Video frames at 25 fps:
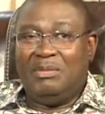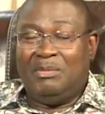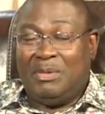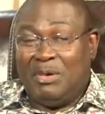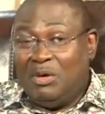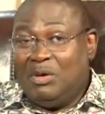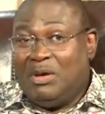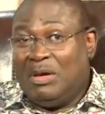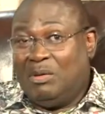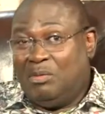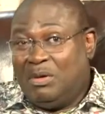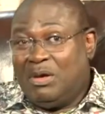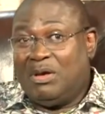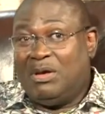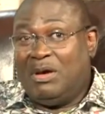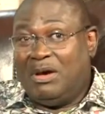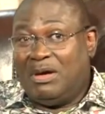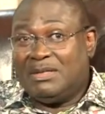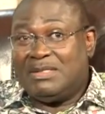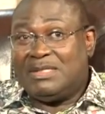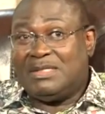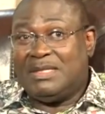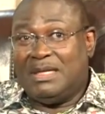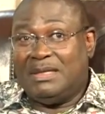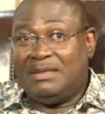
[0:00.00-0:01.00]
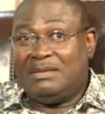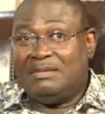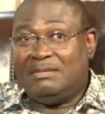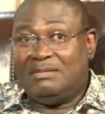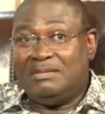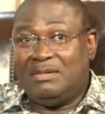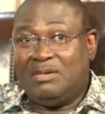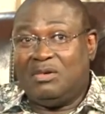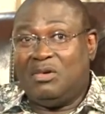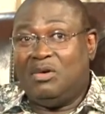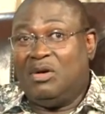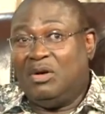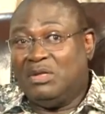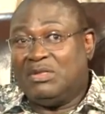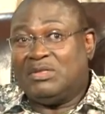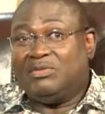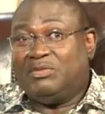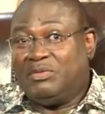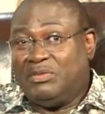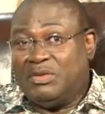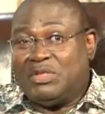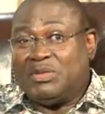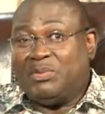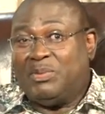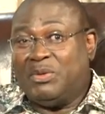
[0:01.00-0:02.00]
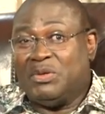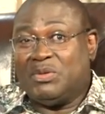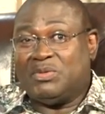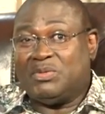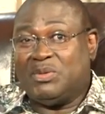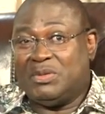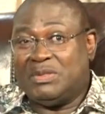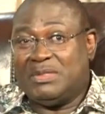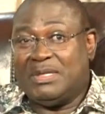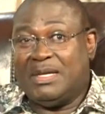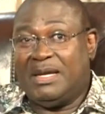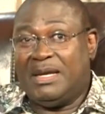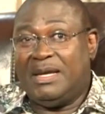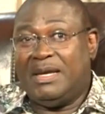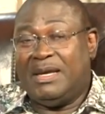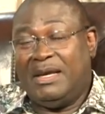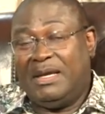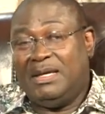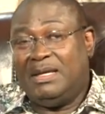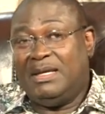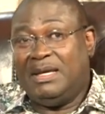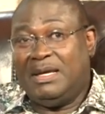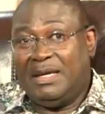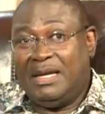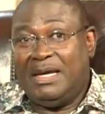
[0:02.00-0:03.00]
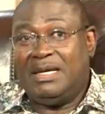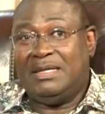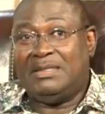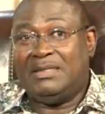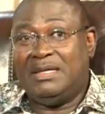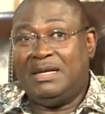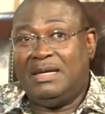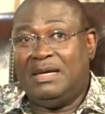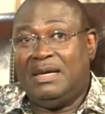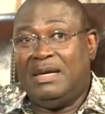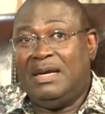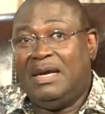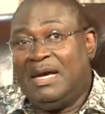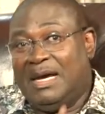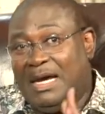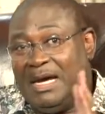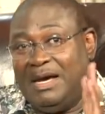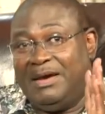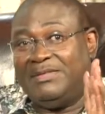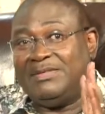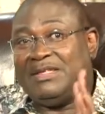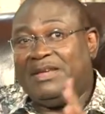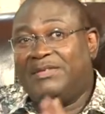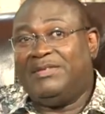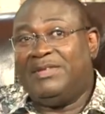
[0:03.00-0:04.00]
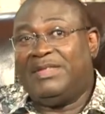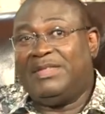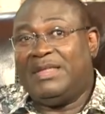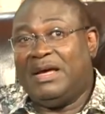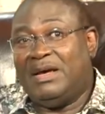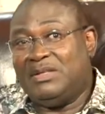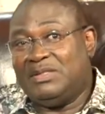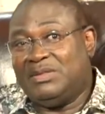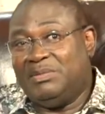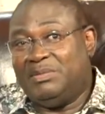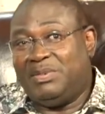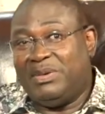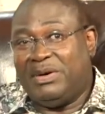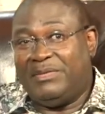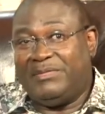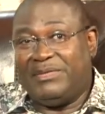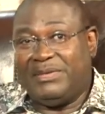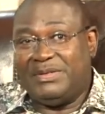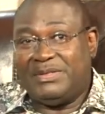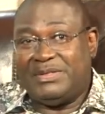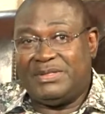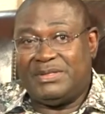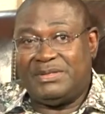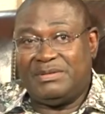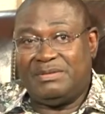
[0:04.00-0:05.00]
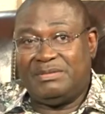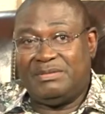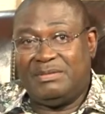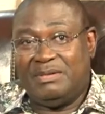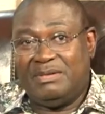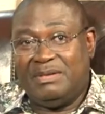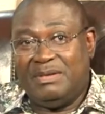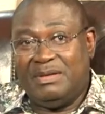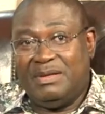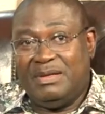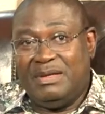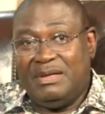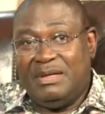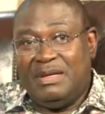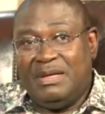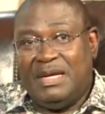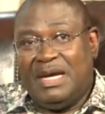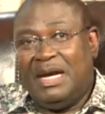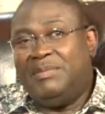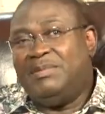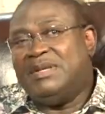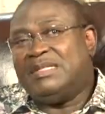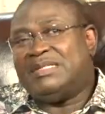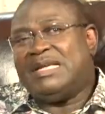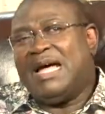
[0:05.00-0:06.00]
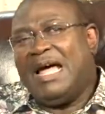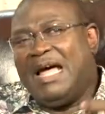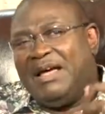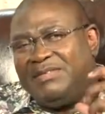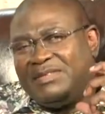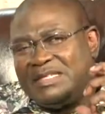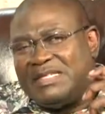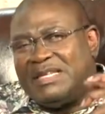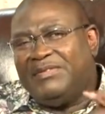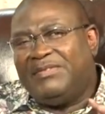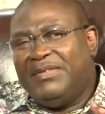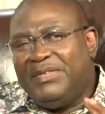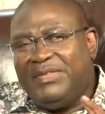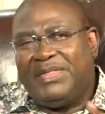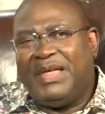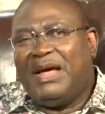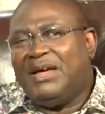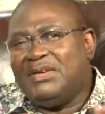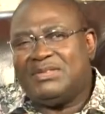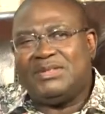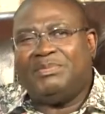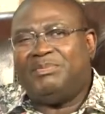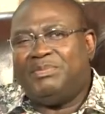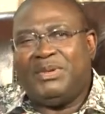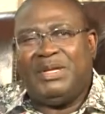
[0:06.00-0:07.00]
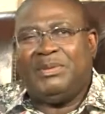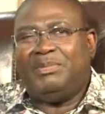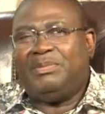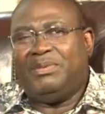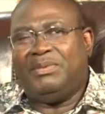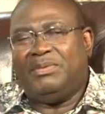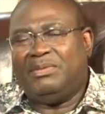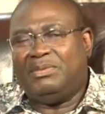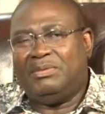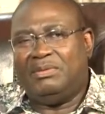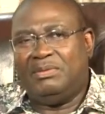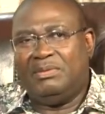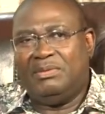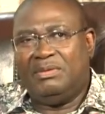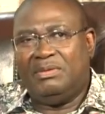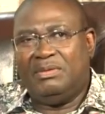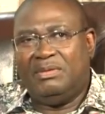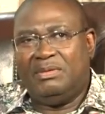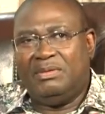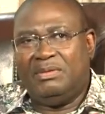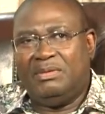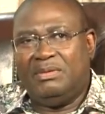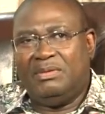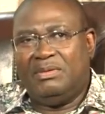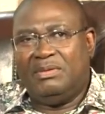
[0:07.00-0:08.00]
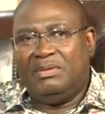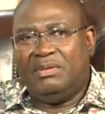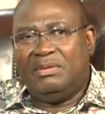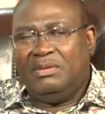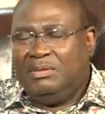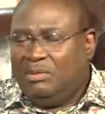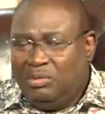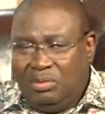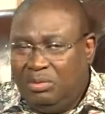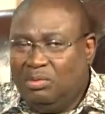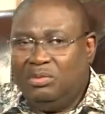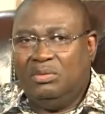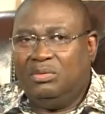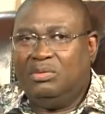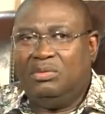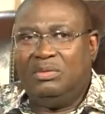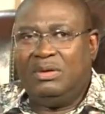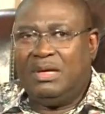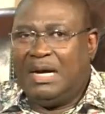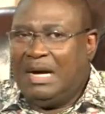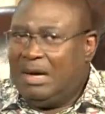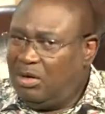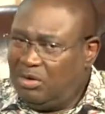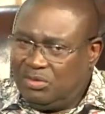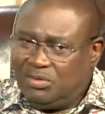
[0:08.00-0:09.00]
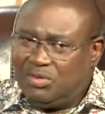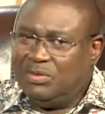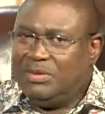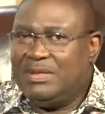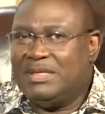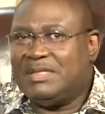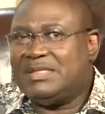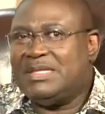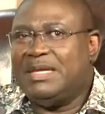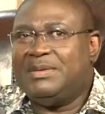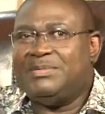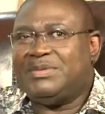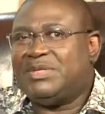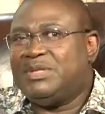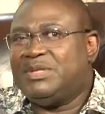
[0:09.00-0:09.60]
But look at what God said. God's response was that, hey, Elijah, I have 7,000 prophets. That means I have 7,000 people who are also in the same